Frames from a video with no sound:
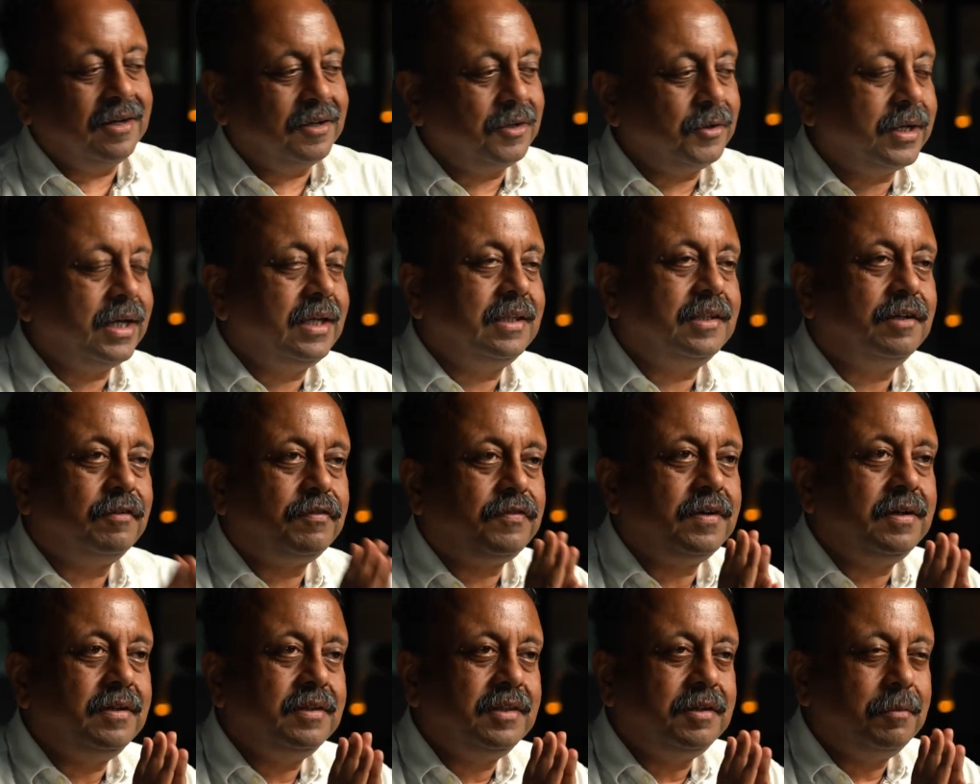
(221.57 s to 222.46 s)
Okay,
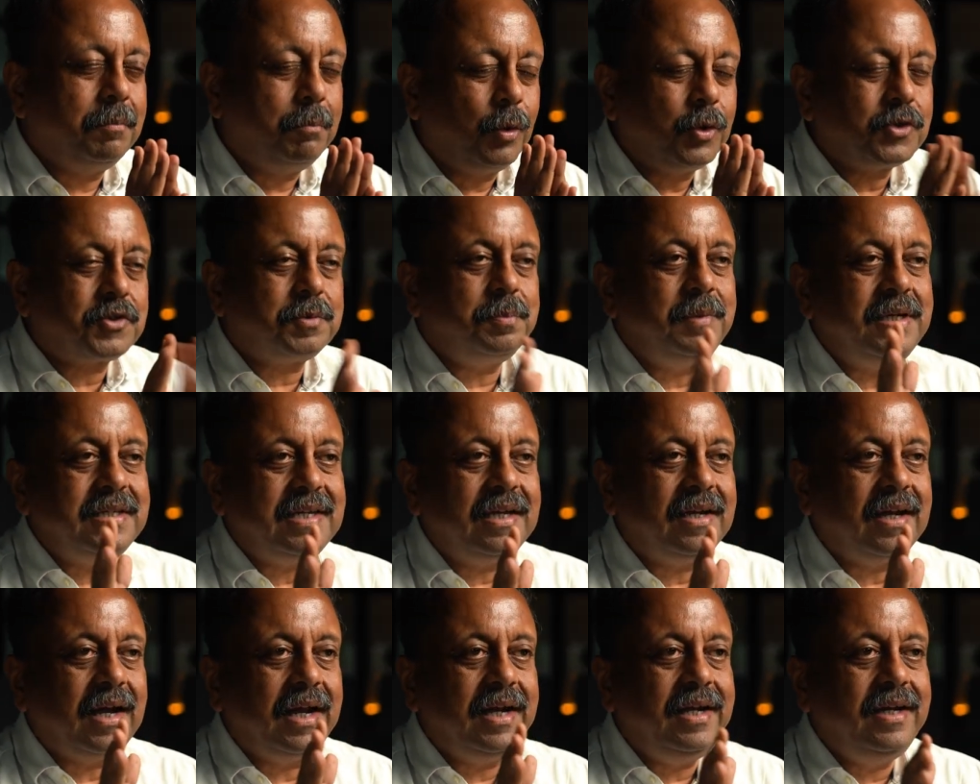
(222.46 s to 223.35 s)
the most
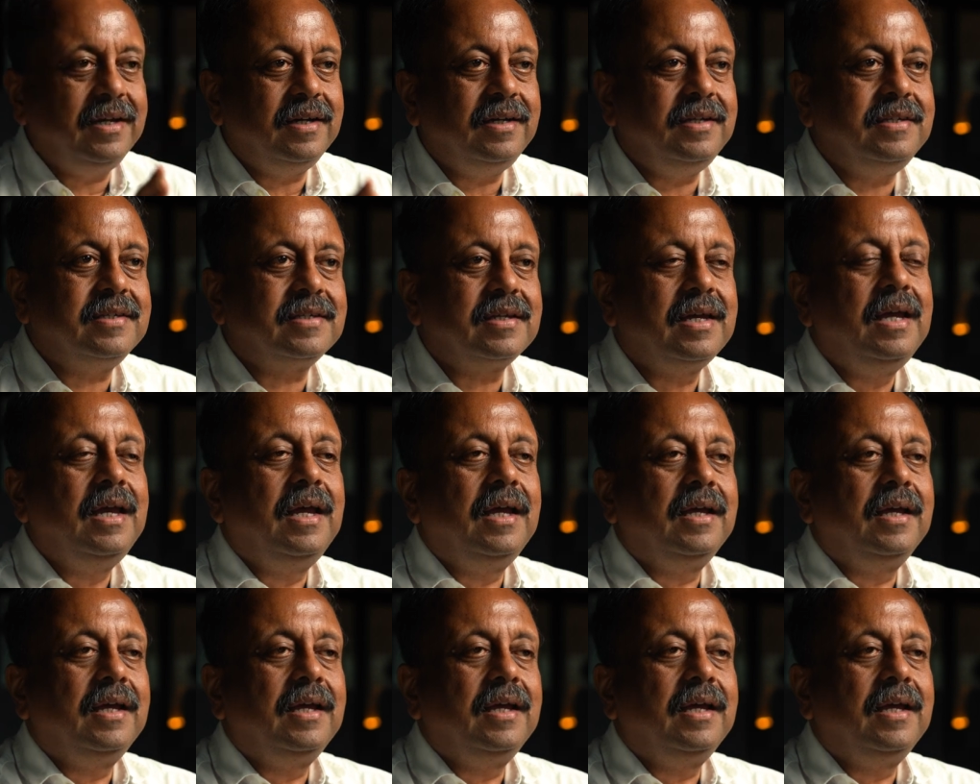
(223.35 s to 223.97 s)
basic idea is